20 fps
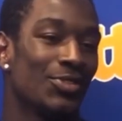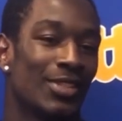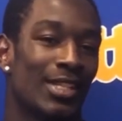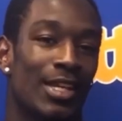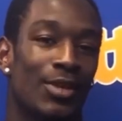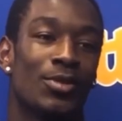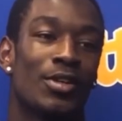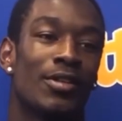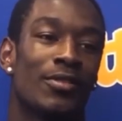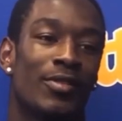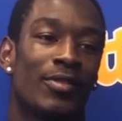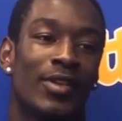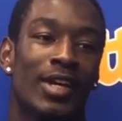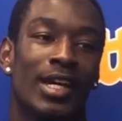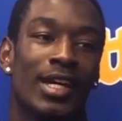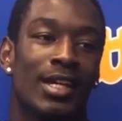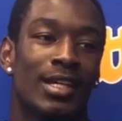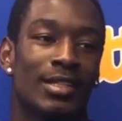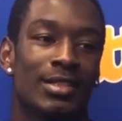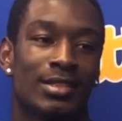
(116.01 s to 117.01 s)
They real
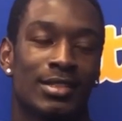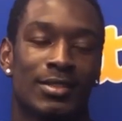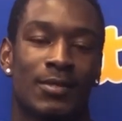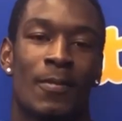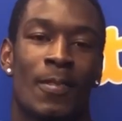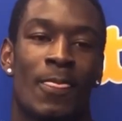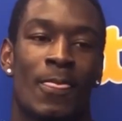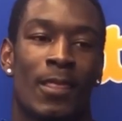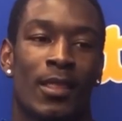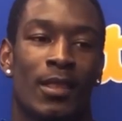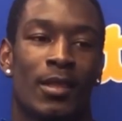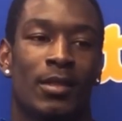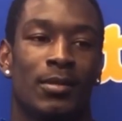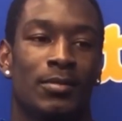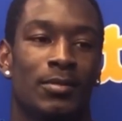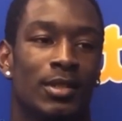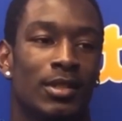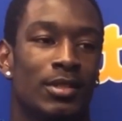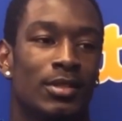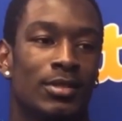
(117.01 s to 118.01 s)
fast,
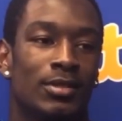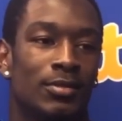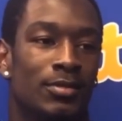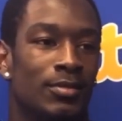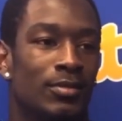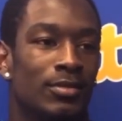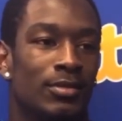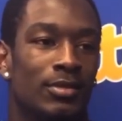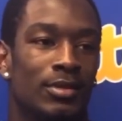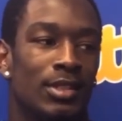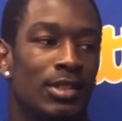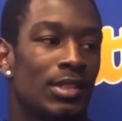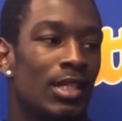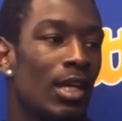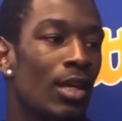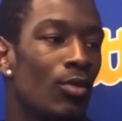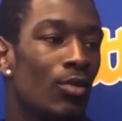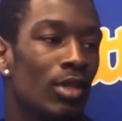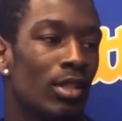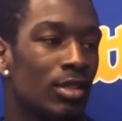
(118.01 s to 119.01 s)
but just
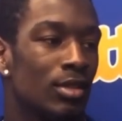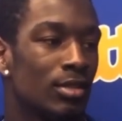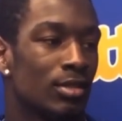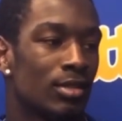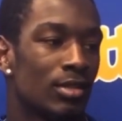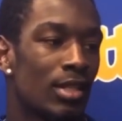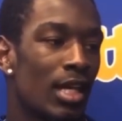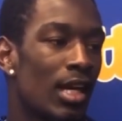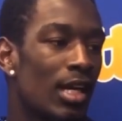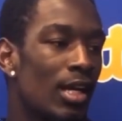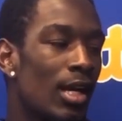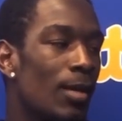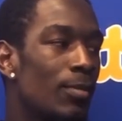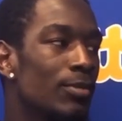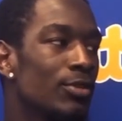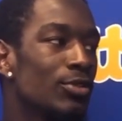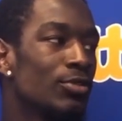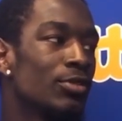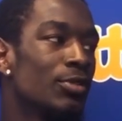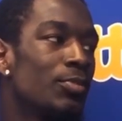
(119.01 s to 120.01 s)
can't wait to have the
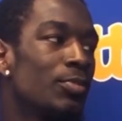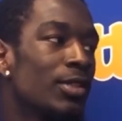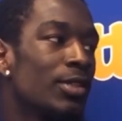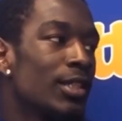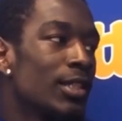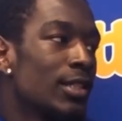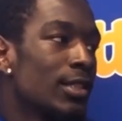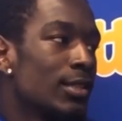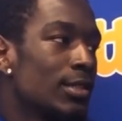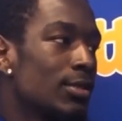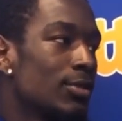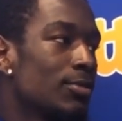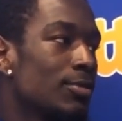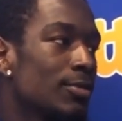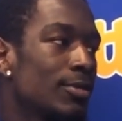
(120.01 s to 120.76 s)
opportunity to play against them.